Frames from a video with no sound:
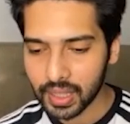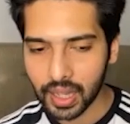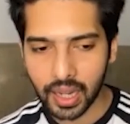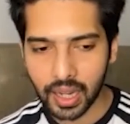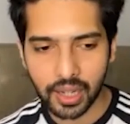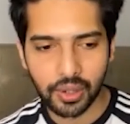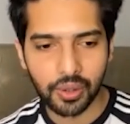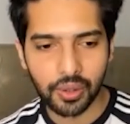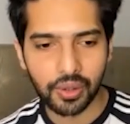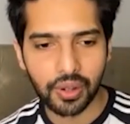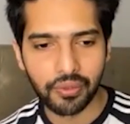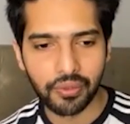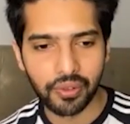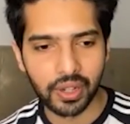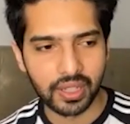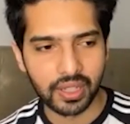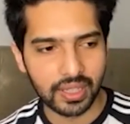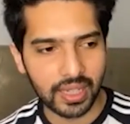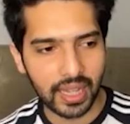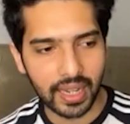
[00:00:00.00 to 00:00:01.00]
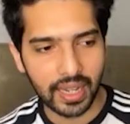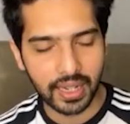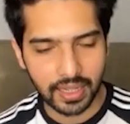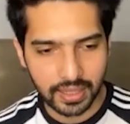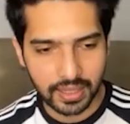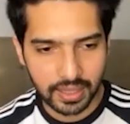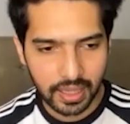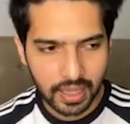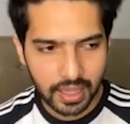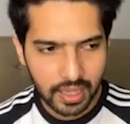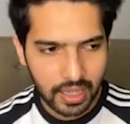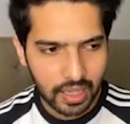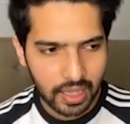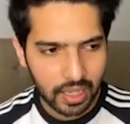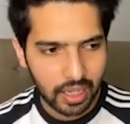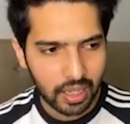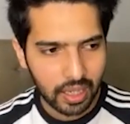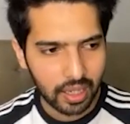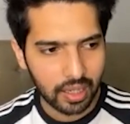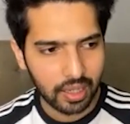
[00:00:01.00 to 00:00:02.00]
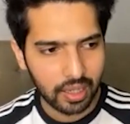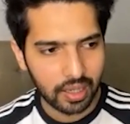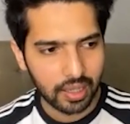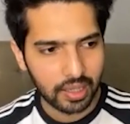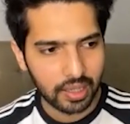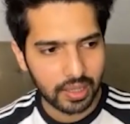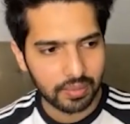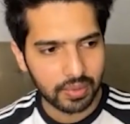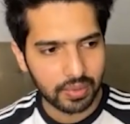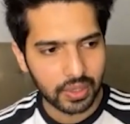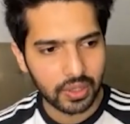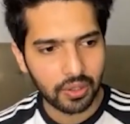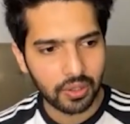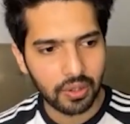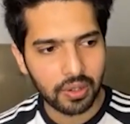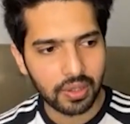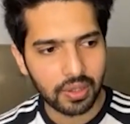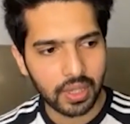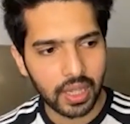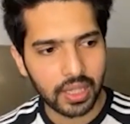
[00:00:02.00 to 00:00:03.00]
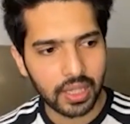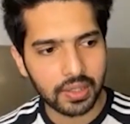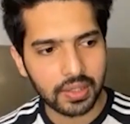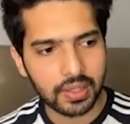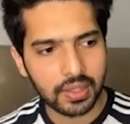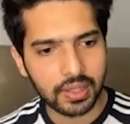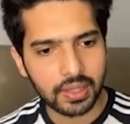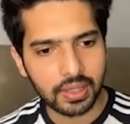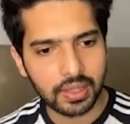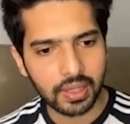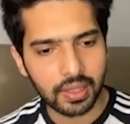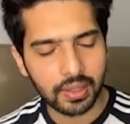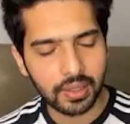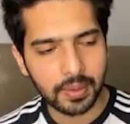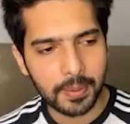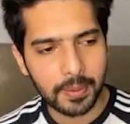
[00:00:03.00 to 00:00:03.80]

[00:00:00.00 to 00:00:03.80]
and do different styles uh, so it's